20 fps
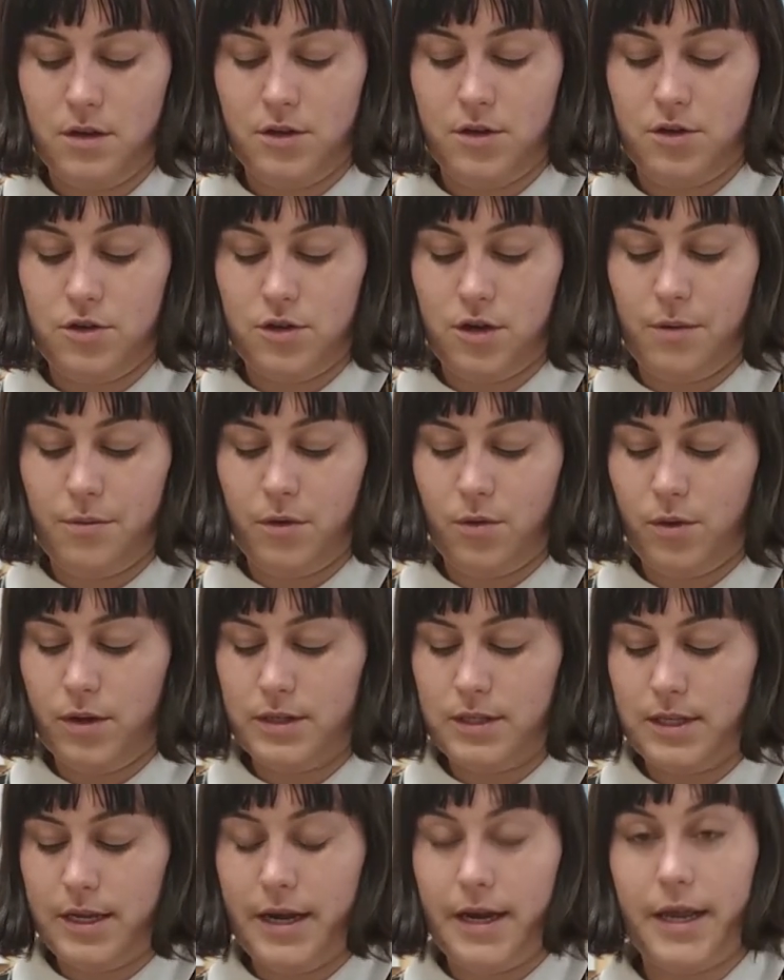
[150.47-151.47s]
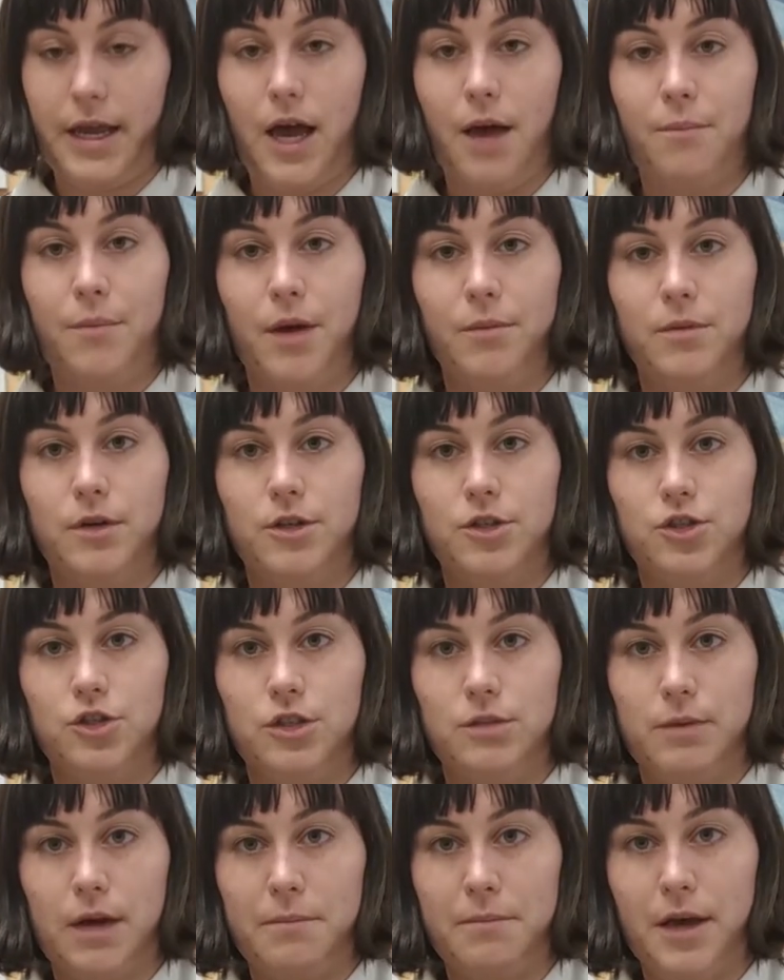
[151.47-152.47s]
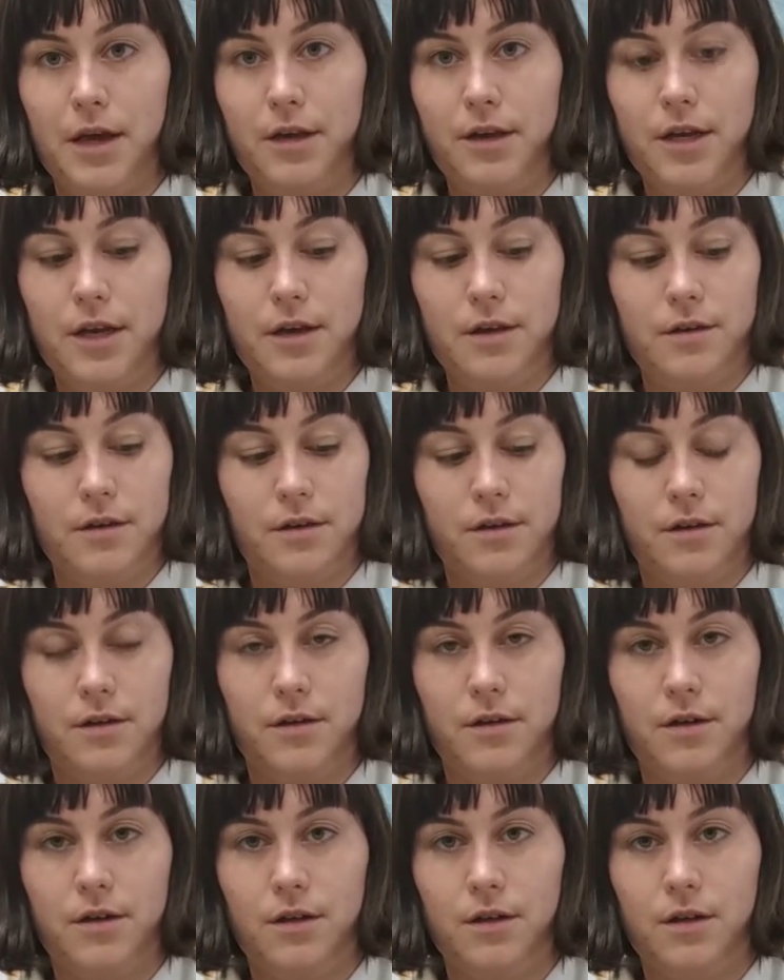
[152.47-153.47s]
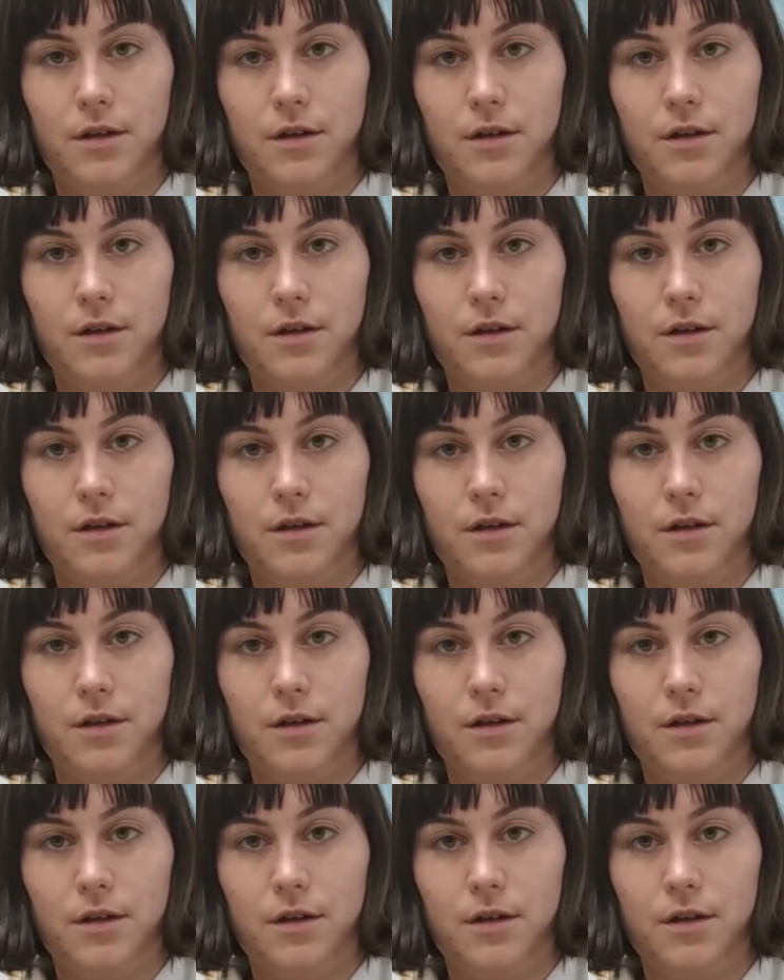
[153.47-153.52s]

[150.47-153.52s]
So number 1's lighting up. I'm going to choose my melody. And